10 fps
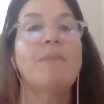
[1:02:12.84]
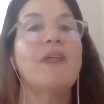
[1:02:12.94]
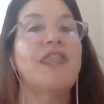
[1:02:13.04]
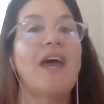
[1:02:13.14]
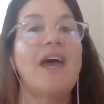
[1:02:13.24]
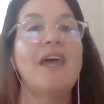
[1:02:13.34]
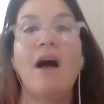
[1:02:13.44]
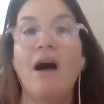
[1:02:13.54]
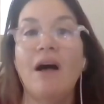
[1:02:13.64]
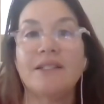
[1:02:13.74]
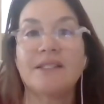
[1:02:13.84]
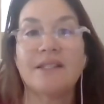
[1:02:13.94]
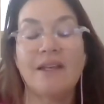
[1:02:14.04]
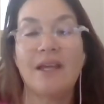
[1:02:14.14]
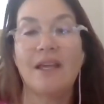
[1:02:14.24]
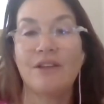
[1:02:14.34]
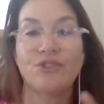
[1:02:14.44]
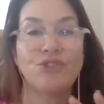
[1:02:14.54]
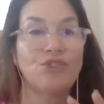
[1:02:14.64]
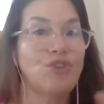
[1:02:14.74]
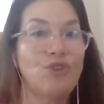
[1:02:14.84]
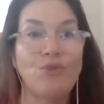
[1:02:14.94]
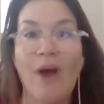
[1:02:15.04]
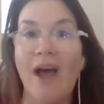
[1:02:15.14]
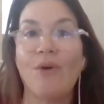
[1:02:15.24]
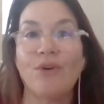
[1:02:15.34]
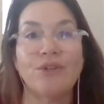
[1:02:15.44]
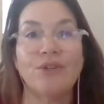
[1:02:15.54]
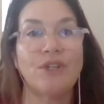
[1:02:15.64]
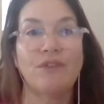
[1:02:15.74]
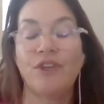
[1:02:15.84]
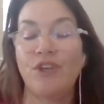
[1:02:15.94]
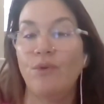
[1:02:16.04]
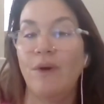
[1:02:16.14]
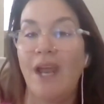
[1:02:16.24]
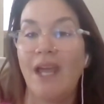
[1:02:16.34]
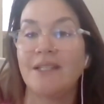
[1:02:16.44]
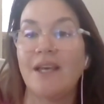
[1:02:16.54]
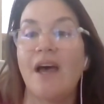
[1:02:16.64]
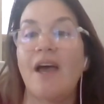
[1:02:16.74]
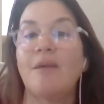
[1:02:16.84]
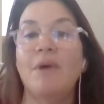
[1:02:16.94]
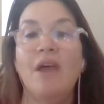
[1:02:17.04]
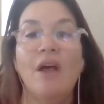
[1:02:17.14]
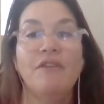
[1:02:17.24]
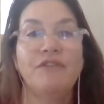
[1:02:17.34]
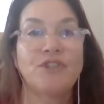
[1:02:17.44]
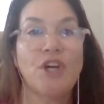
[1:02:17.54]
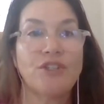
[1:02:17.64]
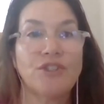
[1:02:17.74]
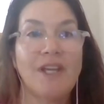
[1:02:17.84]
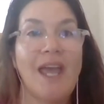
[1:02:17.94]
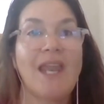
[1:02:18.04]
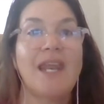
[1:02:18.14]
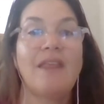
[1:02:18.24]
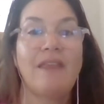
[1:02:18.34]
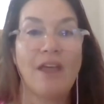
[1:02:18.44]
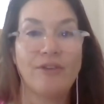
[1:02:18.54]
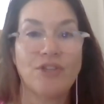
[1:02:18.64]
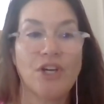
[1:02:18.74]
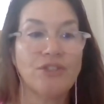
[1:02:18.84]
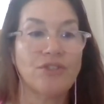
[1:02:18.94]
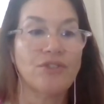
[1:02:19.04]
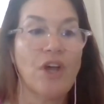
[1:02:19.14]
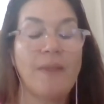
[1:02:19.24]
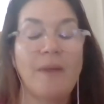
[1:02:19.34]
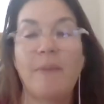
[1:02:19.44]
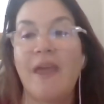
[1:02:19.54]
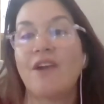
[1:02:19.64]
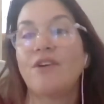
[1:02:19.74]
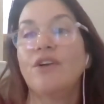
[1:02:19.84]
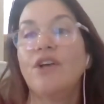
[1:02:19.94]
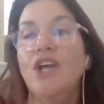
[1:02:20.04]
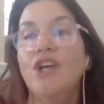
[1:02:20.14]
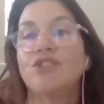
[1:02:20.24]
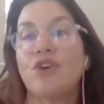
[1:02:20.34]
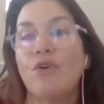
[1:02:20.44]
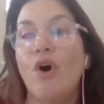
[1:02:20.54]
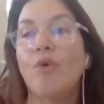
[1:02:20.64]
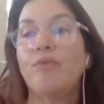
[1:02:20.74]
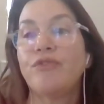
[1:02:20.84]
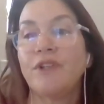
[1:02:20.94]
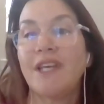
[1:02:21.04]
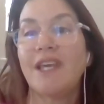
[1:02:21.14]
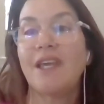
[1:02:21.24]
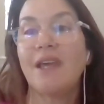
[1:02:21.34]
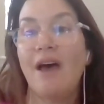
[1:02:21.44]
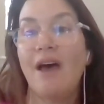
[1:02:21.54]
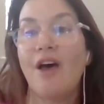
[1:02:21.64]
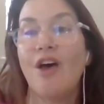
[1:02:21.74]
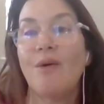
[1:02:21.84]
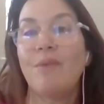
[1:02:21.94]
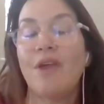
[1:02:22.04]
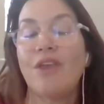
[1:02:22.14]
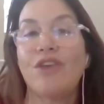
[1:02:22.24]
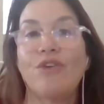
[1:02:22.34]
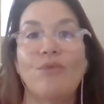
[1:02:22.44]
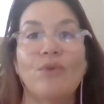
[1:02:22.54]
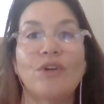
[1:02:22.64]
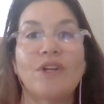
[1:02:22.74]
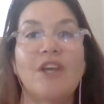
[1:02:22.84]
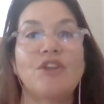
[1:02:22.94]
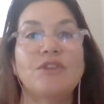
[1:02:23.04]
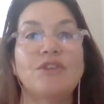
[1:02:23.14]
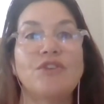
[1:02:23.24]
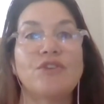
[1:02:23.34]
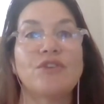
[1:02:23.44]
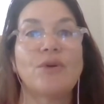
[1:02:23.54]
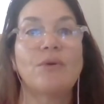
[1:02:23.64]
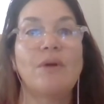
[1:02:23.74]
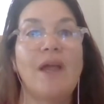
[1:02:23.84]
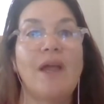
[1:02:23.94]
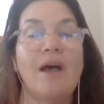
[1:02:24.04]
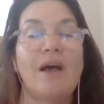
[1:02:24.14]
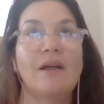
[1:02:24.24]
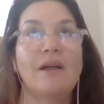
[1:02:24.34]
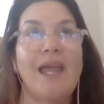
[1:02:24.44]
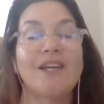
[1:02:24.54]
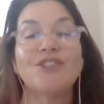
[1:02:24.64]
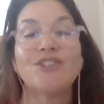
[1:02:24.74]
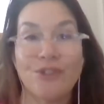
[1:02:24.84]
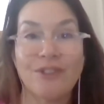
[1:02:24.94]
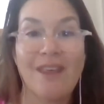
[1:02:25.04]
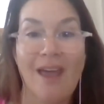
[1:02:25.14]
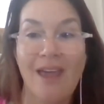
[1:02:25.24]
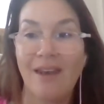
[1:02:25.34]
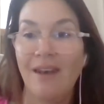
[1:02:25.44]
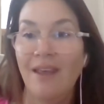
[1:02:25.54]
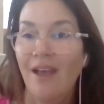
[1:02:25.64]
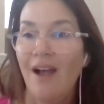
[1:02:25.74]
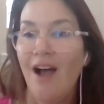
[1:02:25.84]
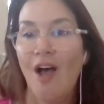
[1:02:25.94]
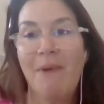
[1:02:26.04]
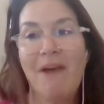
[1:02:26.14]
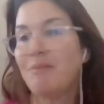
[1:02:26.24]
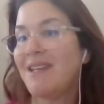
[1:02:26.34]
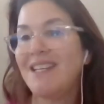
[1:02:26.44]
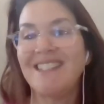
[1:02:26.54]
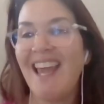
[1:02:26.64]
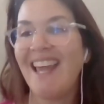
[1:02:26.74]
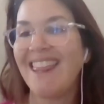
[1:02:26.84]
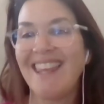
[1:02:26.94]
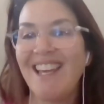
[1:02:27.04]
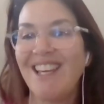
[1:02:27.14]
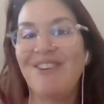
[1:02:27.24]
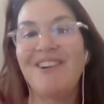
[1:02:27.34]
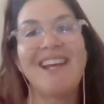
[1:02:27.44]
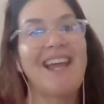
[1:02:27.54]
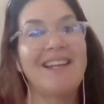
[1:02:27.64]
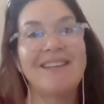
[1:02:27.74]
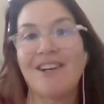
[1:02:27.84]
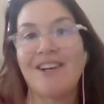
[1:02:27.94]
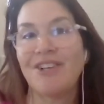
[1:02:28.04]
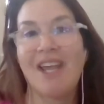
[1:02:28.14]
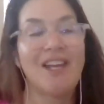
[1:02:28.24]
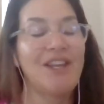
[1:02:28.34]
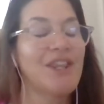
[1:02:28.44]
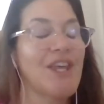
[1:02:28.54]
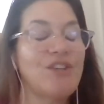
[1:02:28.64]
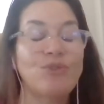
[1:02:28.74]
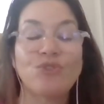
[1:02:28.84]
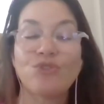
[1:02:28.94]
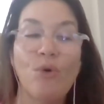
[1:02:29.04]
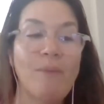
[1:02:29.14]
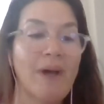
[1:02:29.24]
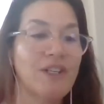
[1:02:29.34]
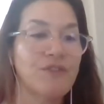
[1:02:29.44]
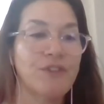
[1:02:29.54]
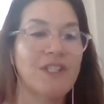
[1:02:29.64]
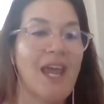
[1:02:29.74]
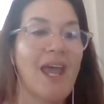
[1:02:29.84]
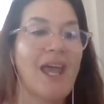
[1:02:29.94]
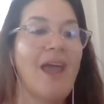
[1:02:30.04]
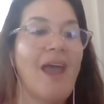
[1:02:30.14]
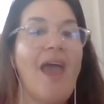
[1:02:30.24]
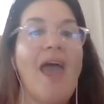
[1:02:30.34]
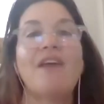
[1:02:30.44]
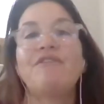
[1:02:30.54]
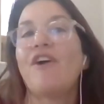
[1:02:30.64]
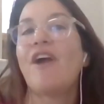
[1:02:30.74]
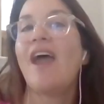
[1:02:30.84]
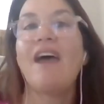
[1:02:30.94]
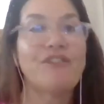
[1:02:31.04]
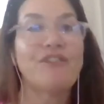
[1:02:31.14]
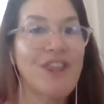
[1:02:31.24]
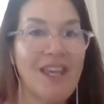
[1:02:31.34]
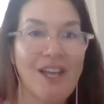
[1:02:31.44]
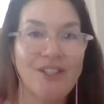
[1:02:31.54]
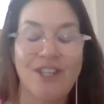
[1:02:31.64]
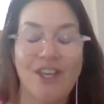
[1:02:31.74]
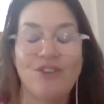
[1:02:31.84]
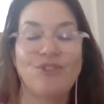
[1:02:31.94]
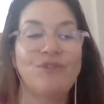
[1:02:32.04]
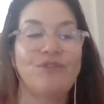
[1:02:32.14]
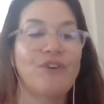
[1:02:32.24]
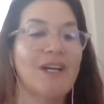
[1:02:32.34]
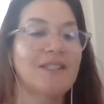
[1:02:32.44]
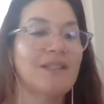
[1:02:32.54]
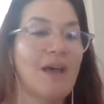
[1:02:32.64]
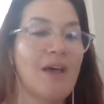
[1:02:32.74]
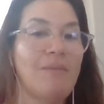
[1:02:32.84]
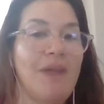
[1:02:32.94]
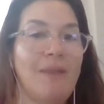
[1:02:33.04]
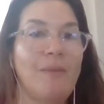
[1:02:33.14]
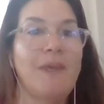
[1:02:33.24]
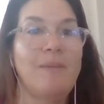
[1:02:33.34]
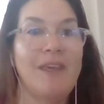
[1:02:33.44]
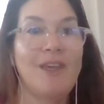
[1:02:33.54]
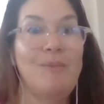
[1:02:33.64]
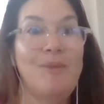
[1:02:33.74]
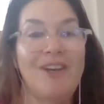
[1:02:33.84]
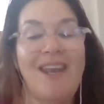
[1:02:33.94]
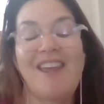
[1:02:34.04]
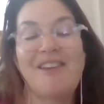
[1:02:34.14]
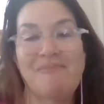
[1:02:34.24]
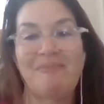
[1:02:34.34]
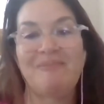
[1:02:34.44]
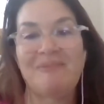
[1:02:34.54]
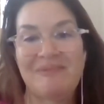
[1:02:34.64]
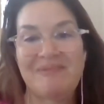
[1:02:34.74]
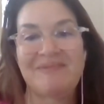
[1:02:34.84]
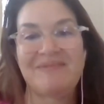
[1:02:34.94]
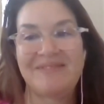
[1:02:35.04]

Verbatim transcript: But then on Sunday, there's two hours of Q&A time for Dr. Cannon and the other doctors on the panel. So hopefully um, you will get your uh, answers then. Um, everybody's saying thank you. And again, Dr. Cannon, thank you so much for today and for everything else that you do for us um, in the PP community. Thanks.